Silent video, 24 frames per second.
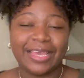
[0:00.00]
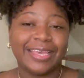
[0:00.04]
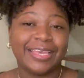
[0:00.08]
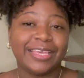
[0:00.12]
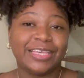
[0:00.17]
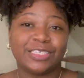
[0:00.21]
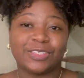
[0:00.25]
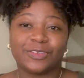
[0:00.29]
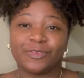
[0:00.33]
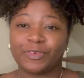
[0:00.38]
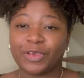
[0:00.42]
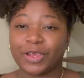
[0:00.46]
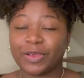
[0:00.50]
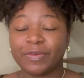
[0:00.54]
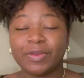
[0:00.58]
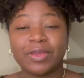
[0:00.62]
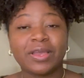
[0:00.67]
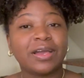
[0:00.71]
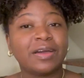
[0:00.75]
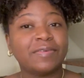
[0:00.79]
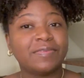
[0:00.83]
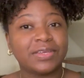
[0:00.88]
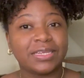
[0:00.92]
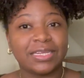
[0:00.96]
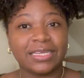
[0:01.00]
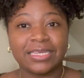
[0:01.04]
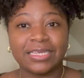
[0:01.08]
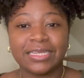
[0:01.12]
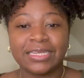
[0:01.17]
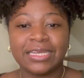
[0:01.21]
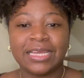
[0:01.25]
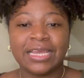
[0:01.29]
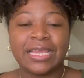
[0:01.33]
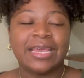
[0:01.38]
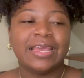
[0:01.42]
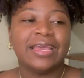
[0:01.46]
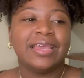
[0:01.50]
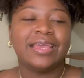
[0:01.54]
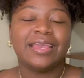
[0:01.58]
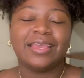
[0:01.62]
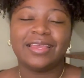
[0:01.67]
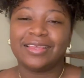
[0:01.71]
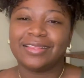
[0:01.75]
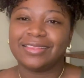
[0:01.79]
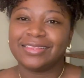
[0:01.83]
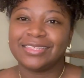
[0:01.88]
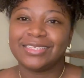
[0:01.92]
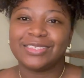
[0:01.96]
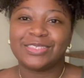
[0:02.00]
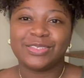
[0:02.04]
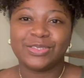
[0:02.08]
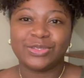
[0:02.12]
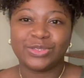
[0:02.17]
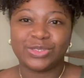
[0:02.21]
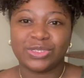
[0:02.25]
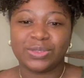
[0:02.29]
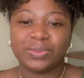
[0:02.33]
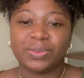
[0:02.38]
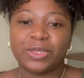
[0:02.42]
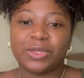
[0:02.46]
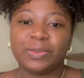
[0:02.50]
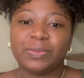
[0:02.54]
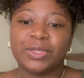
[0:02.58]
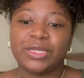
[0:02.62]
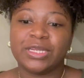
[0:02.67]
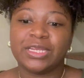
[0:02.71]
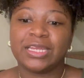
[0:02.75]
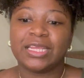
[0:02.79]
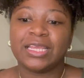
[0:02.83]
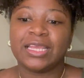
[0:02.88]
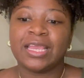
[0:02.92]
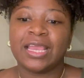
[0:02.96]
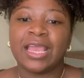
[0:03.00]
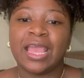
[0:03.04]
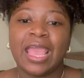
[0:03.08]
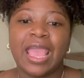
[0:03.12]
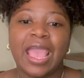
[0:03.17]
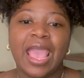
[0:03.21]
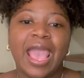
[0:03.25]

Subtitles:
is very coveted in this YouTube community,